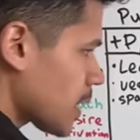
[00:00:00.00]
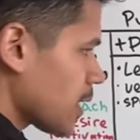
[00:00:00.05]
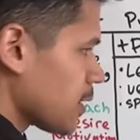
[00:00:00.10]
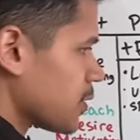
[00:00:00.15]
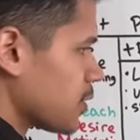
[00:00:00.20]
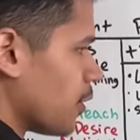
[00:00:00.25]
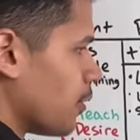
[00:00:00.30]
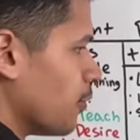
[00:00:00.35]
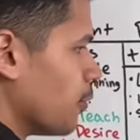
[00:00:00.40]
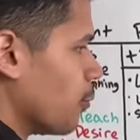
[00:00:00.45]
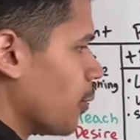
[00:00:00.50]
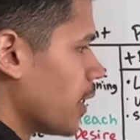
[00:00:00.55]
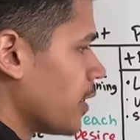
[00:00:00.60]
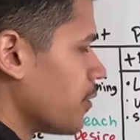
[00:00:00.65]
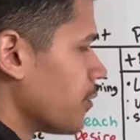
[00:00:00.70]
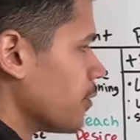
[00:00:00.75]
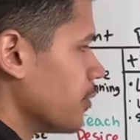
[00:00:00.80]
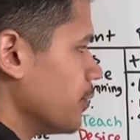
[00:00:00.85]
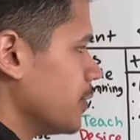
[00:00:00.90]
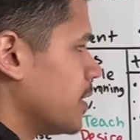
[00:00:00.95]
So when
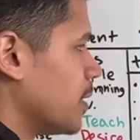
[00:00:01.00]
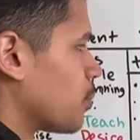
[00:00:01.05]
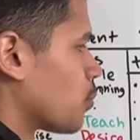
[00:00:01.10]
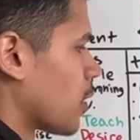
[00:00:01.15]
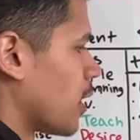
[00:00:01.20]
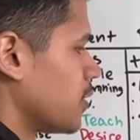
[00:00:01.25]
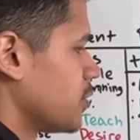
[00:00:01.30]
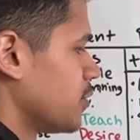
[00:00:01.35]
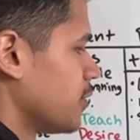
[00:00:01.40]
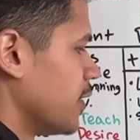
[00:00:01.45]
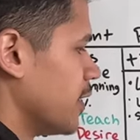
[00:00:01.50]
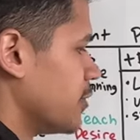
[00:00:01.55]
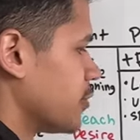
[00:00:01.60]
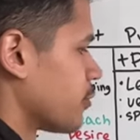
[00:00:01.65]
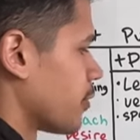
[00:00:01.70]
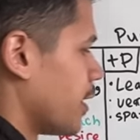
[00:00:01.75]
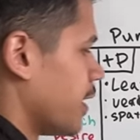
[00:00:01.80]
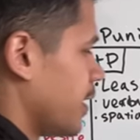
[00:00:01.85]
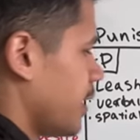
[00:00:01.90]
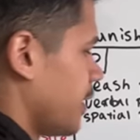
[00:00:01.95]
you're using pressure in
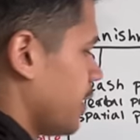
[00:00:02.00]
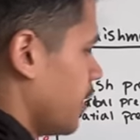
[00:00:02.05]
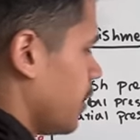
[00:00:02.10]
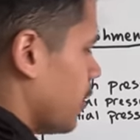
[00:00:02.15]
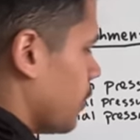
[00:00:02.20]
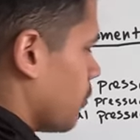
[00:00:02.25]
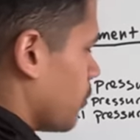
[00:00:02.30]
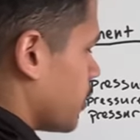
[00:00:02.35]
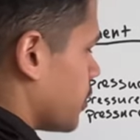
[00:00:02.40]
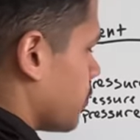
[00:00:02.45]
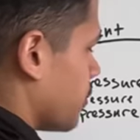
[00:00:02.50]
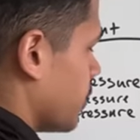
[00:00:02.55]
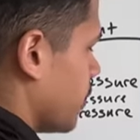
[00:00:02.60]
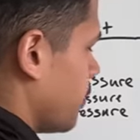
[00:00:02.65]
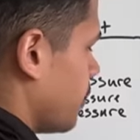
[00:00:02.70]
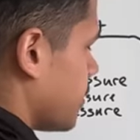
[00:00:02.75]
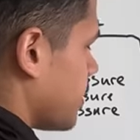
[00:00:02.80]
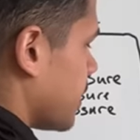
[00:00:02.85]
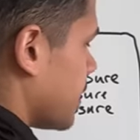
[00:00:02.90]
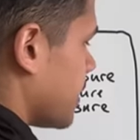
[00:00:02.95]
training, what you'll
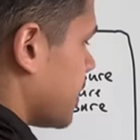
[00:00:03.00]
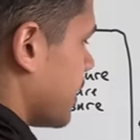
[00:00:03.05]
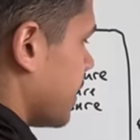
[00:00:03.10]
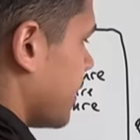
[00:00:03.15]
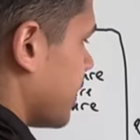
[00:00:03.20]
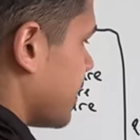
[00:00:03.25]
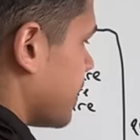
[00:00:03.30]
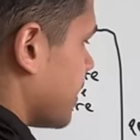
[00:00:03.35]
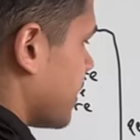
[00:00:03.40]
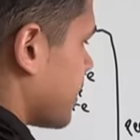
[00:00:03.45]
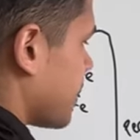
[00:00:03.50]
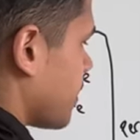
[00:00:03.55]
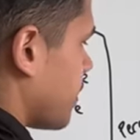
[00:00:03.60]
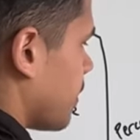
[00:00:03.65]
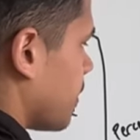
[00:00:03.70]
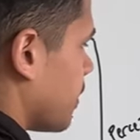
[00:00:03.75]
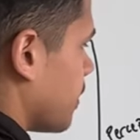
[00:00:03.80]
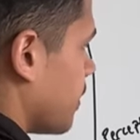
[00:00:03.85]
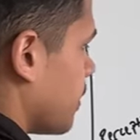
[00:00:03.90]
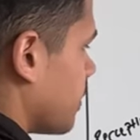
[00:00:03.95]
notice is it exists
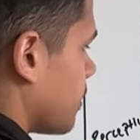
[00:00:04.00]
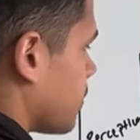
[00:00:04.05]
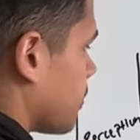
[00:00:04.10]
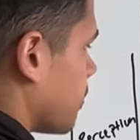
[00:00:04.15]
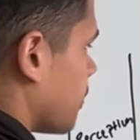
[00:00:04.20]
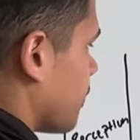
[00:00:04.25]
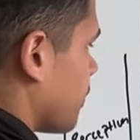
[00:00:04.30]
on a sort